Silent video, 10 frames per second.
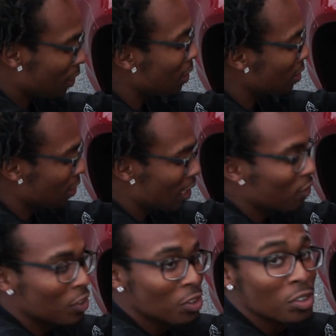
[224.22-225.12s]
easily
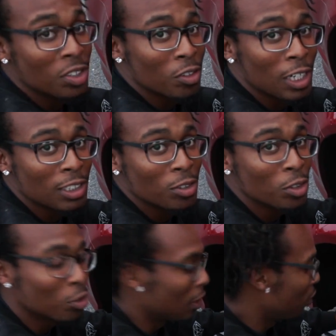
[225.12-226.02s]
after you use the correct
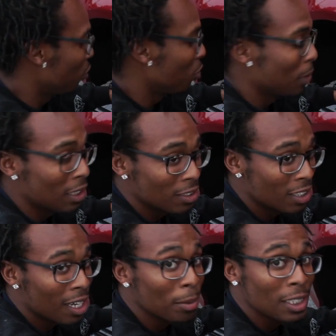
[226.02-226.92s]
tools. Correct tools make the
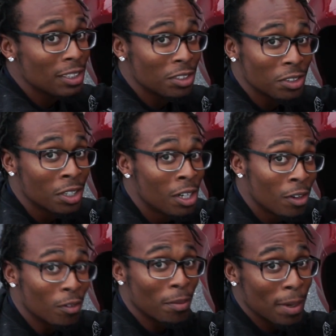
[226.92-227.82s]
job easier.
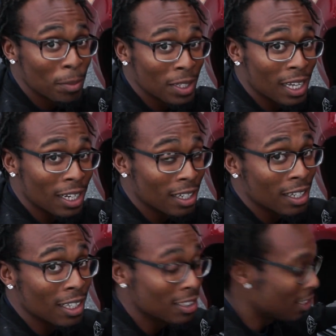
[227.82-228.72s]
Remember that.
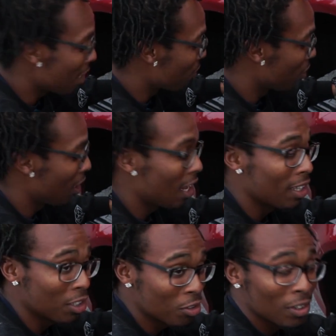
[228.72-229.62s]
It's never a lie.
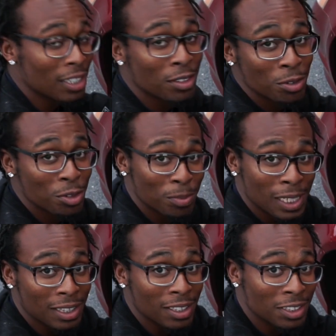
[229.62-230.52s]
The correct tools
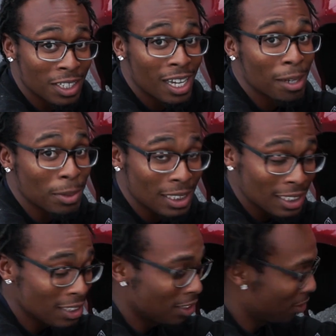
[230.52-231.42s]
make the job
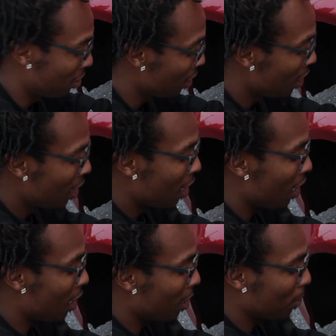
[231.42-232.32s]
easier.
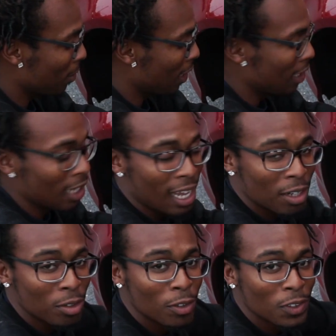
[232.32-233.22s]
And I
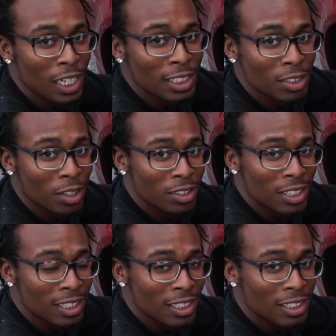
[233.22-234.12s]
don't know if you guys saw the
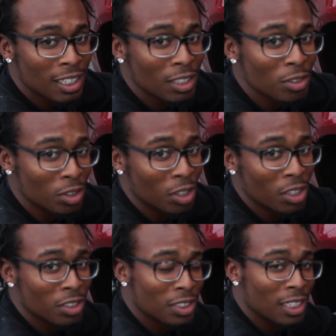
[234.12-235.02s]
technique that I used
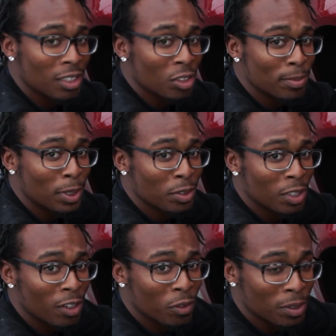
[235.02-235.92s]
earlier to get those bolts
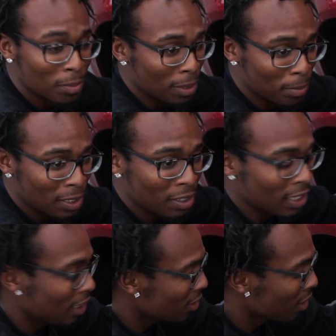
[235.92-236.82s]
off with my bare
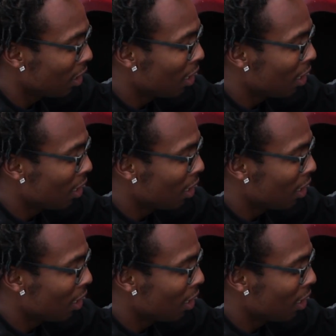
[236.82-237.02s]
hands,